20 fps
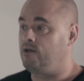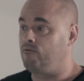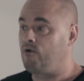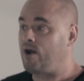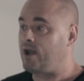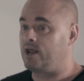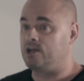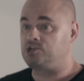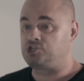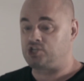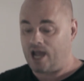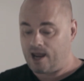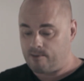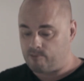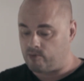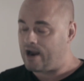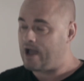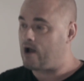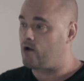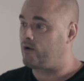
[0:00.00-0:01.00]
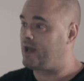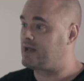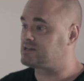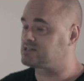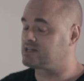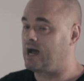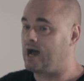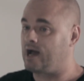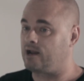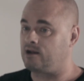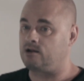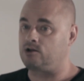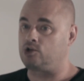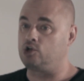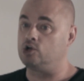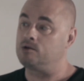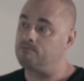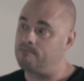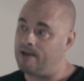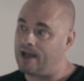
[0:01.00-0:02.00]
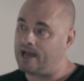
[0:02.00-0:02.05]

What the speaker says: Right. Chad Brown has gotten Good